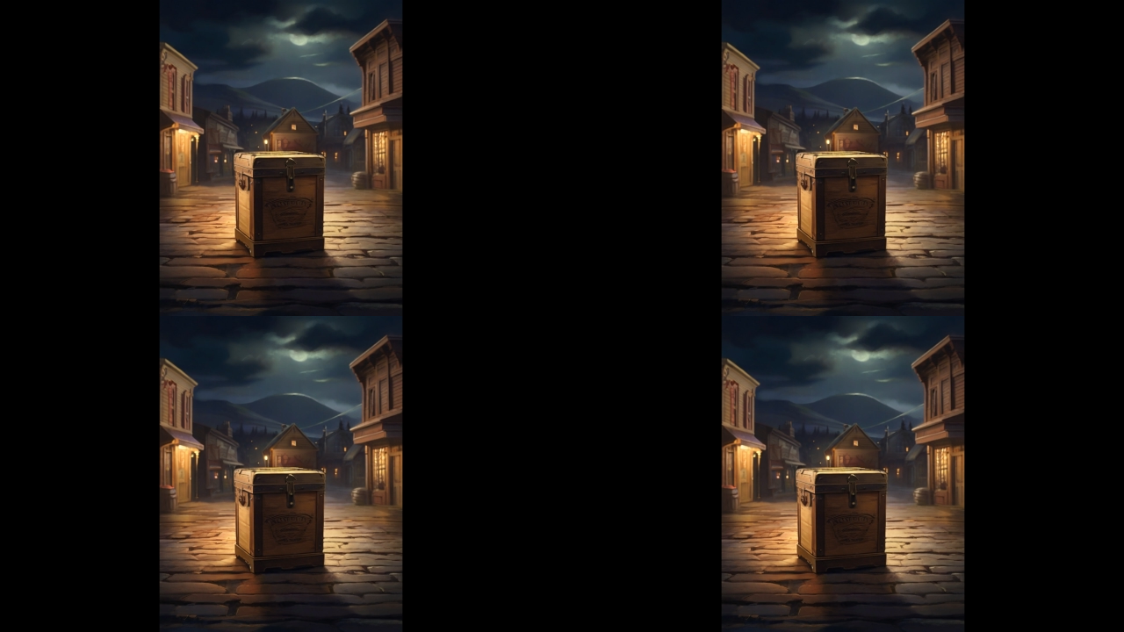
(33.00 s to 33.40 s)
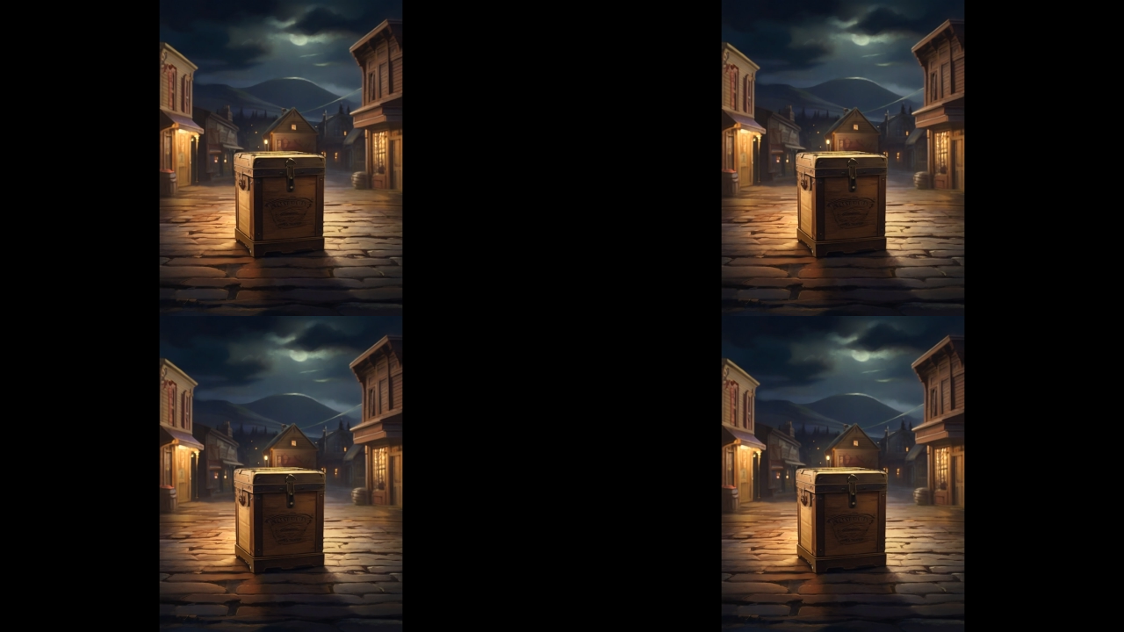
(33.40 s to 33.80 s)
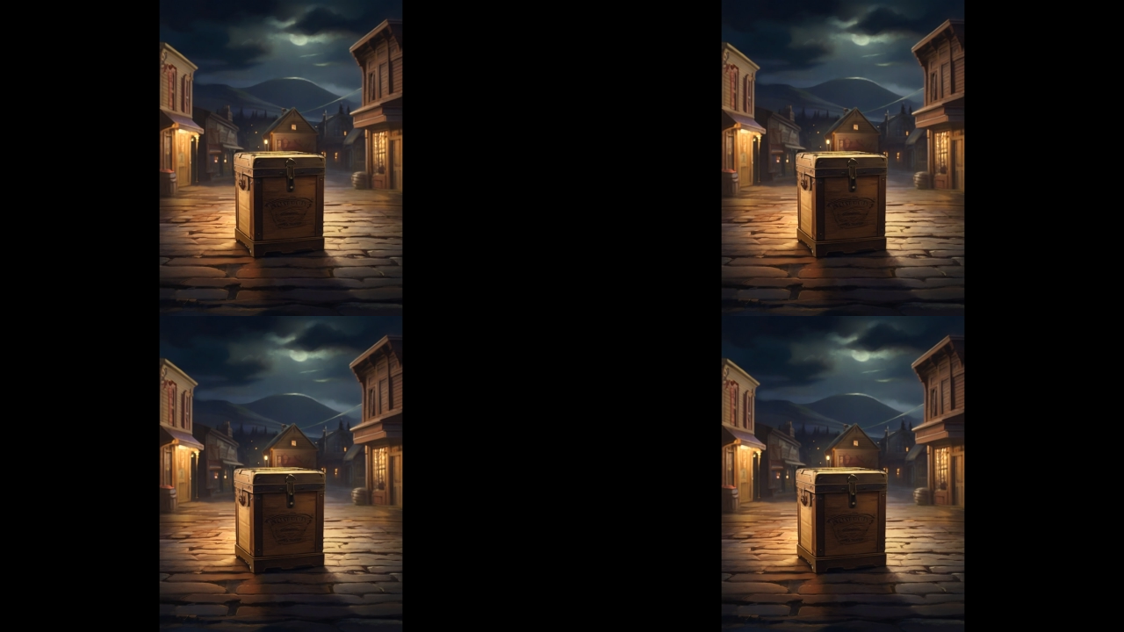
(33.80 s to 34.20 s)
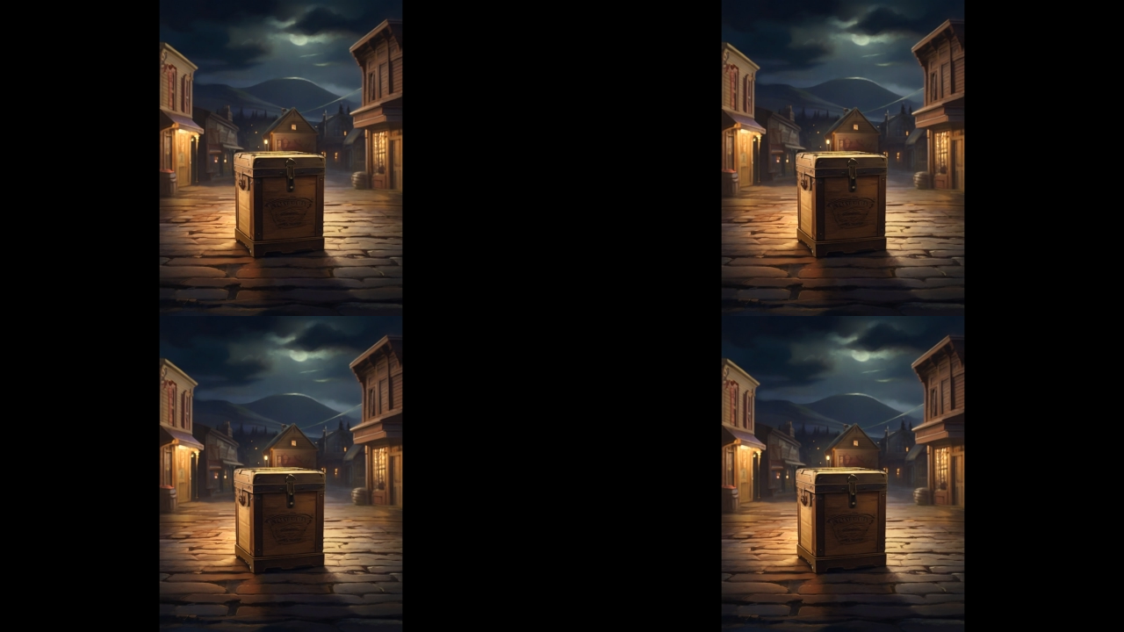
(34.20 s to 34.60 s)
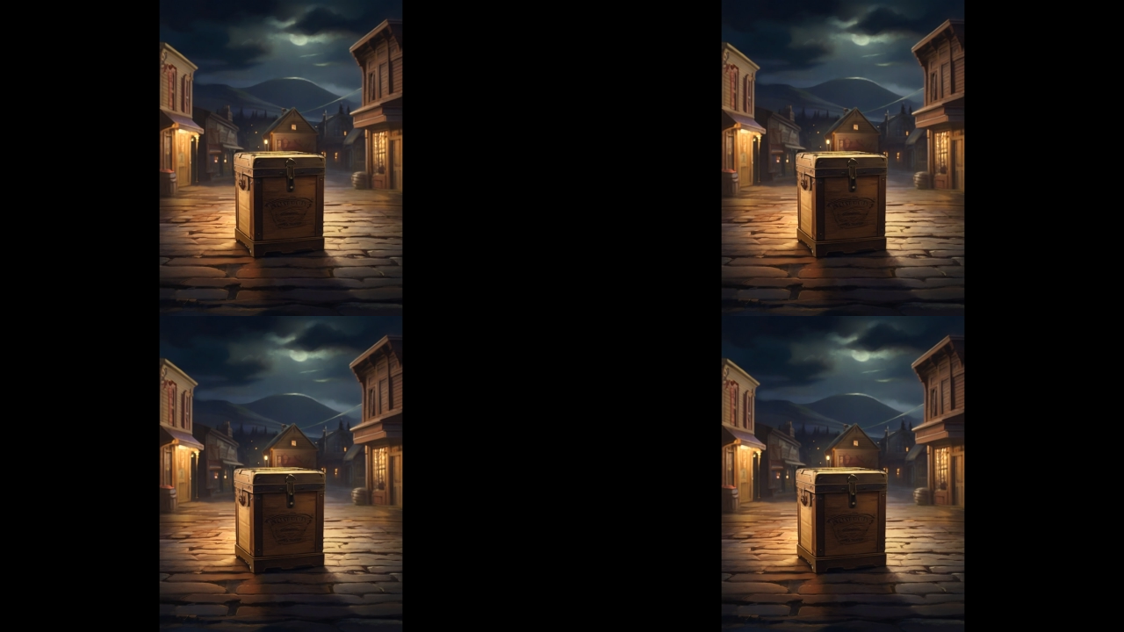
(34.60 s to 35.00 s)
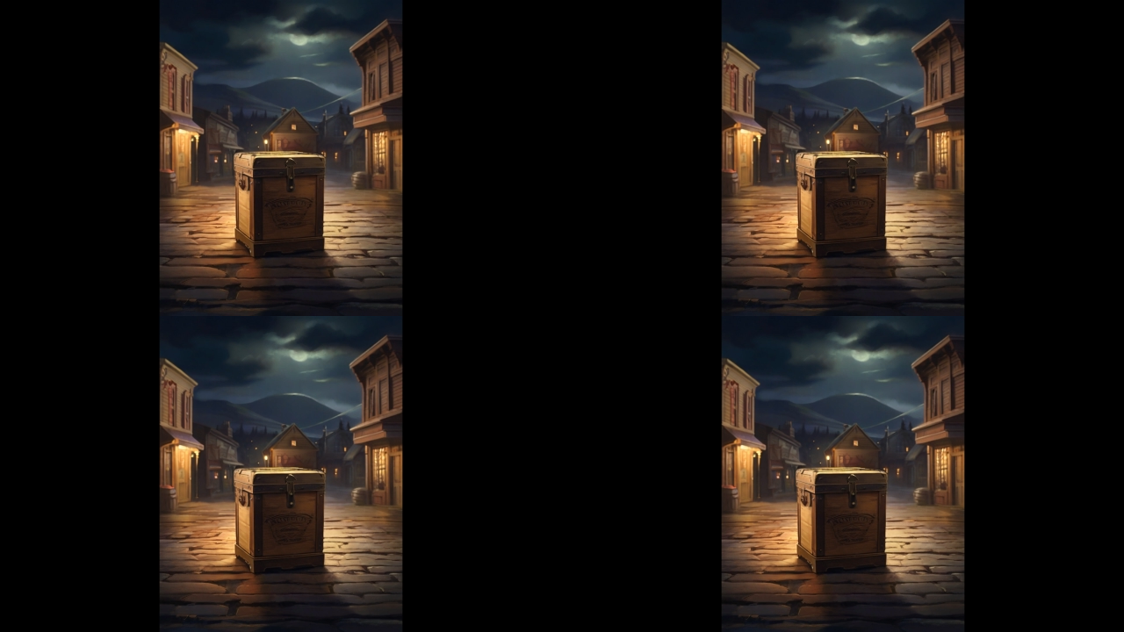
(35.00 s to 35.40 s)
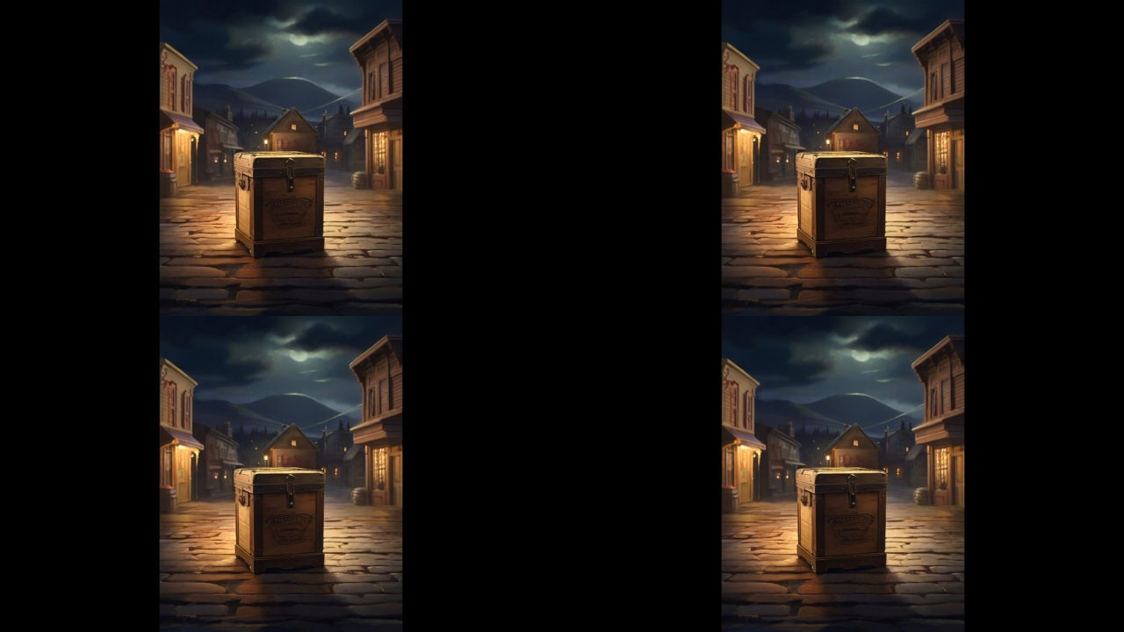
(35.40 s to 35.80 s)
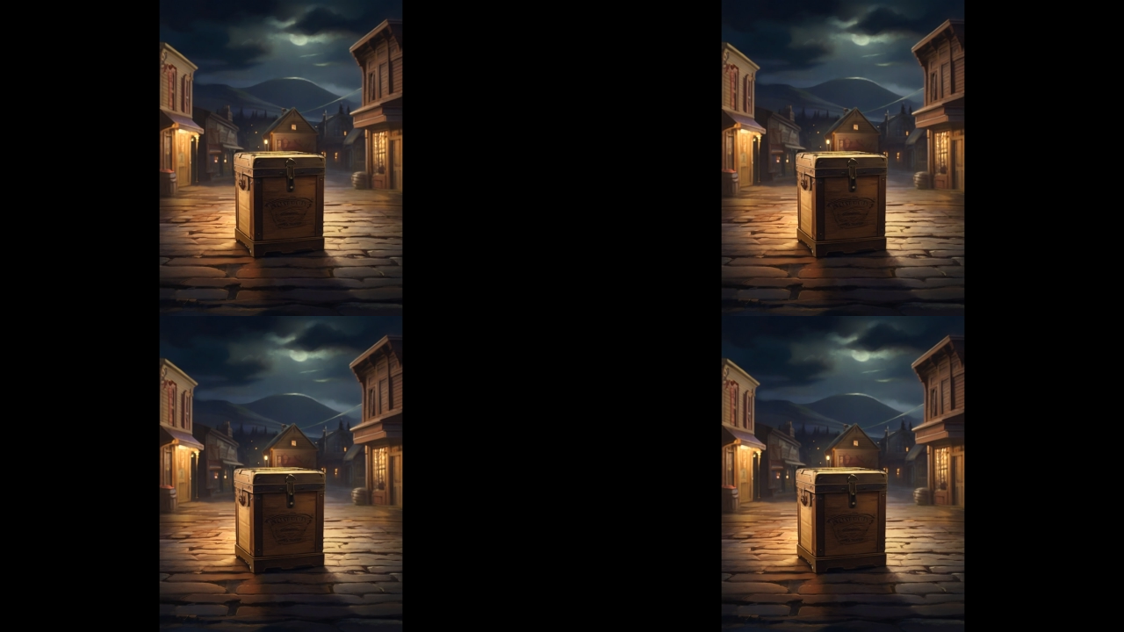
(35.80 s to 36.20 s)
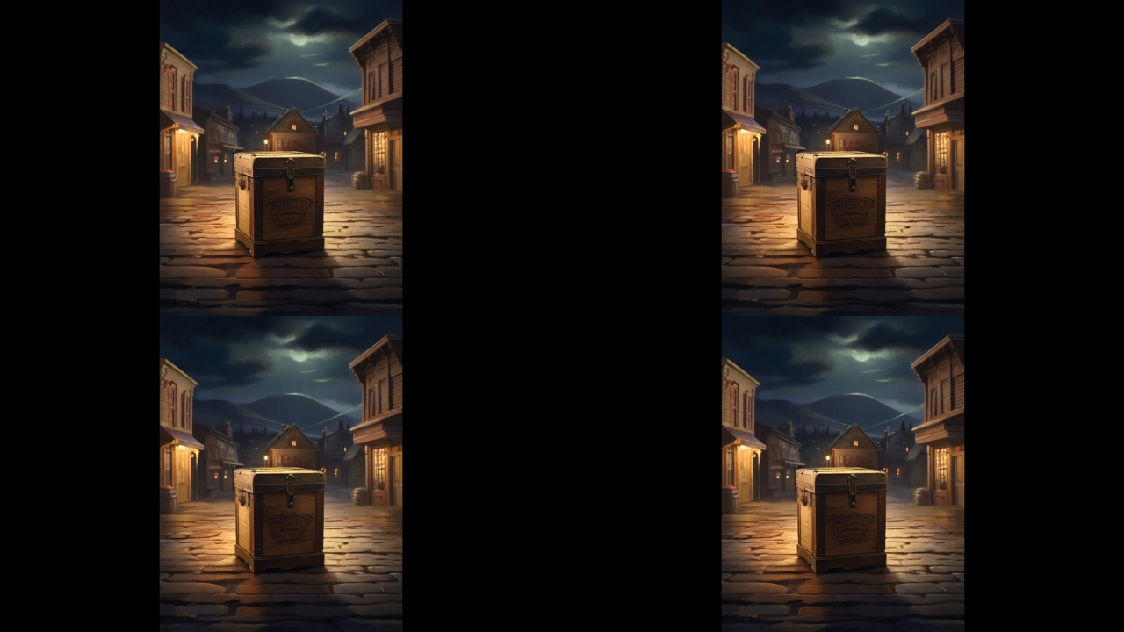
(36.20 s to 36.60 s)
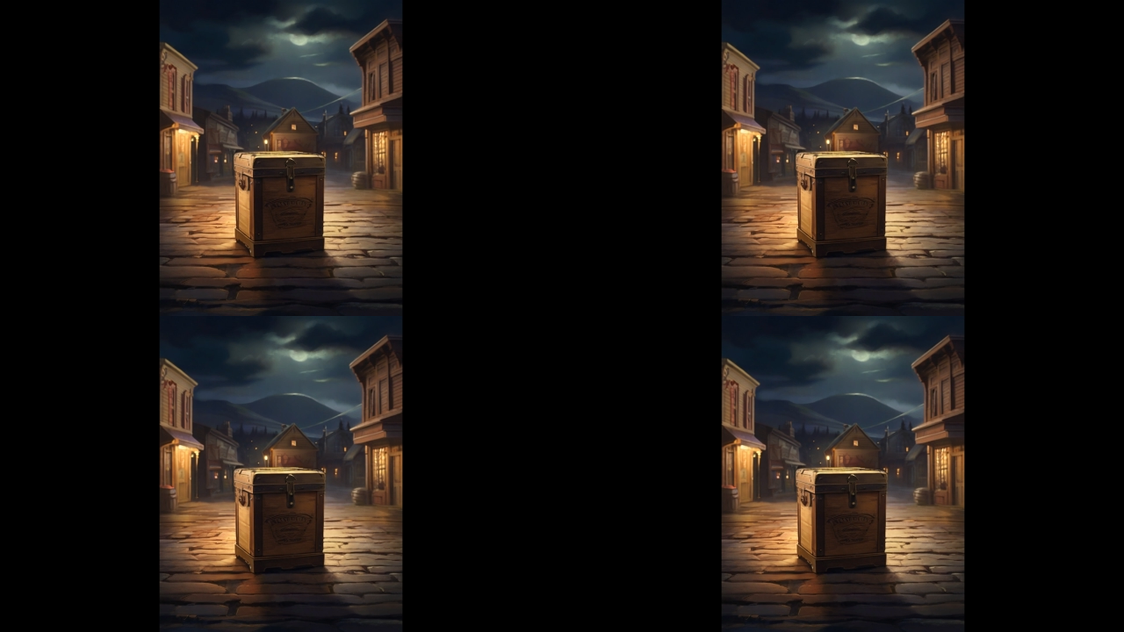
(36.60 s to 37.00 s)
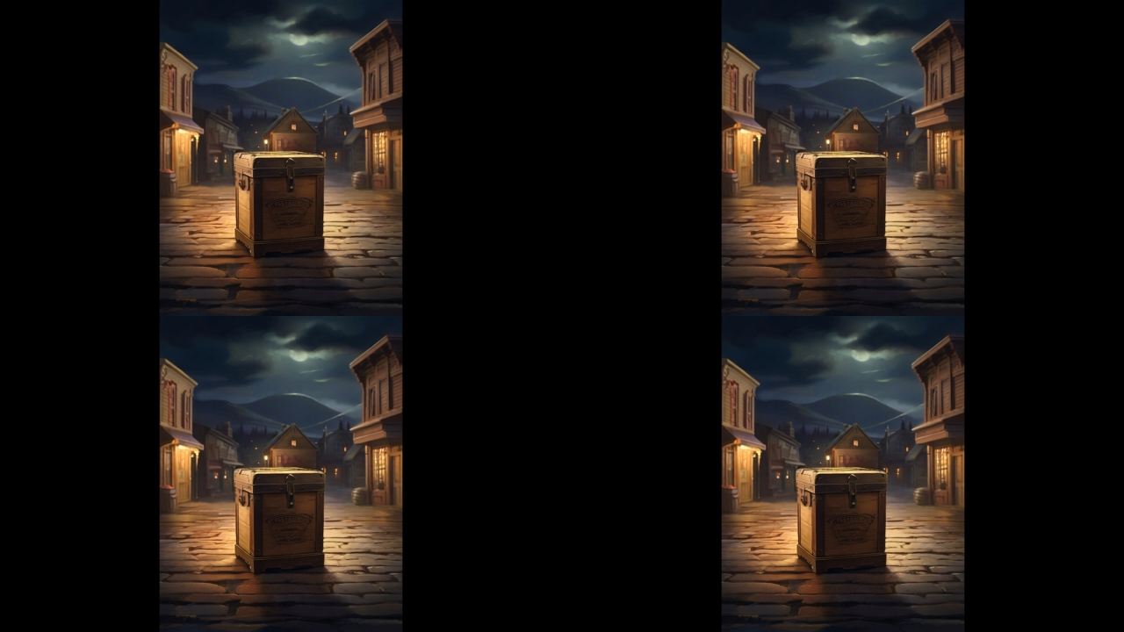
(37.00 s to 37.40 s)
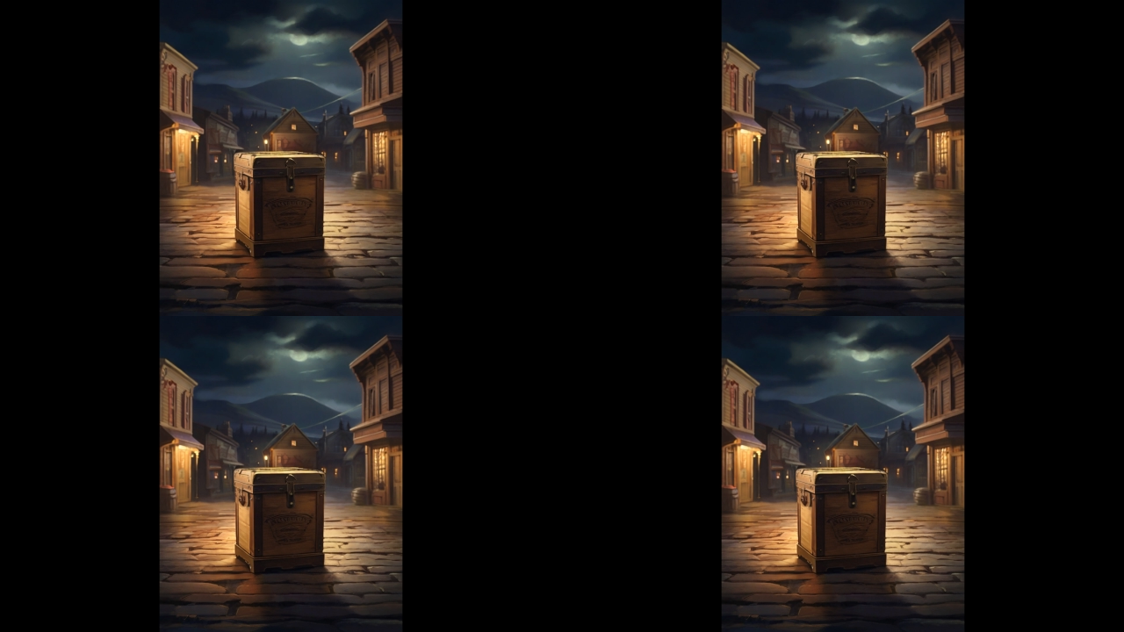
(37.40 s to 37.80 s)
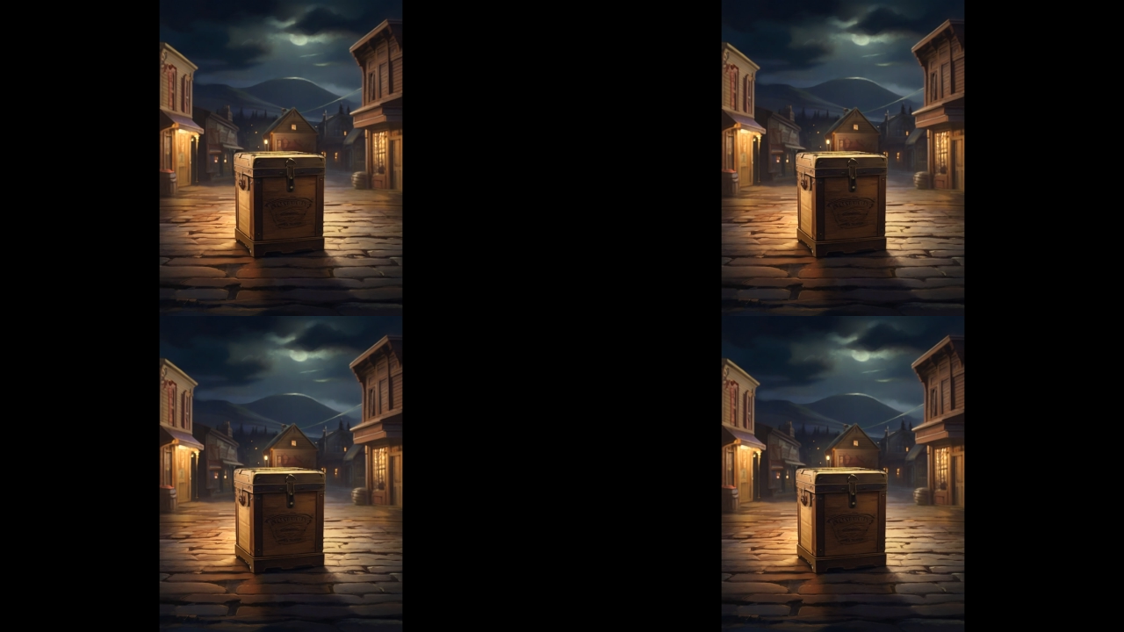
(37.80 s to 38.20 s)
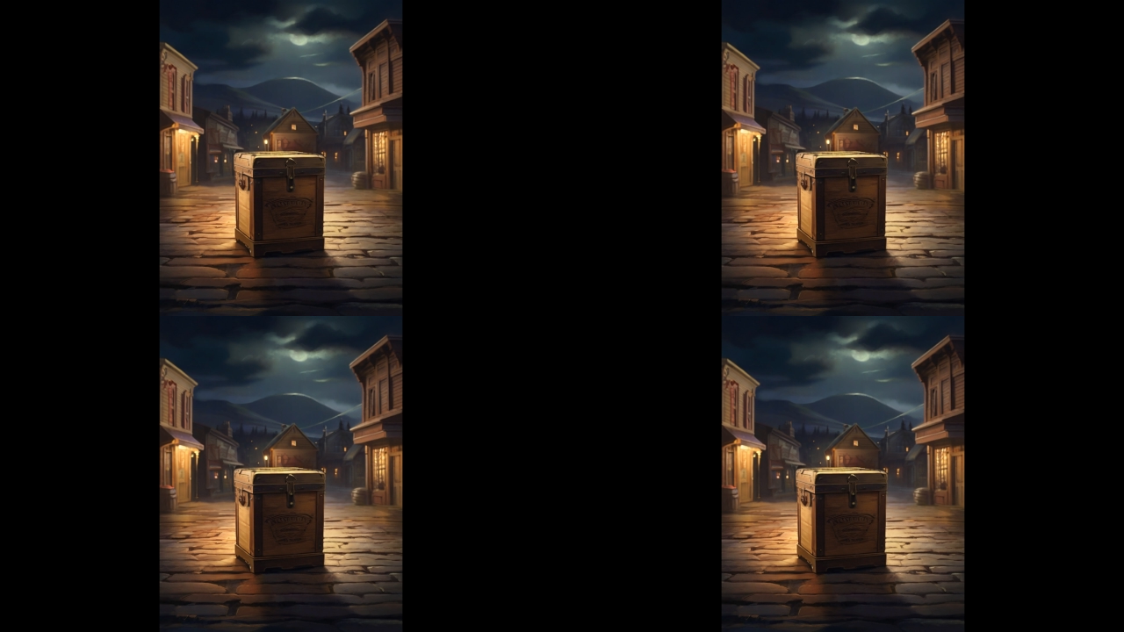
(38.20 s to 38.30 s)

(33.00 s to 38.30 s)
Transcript: (no speaker visible)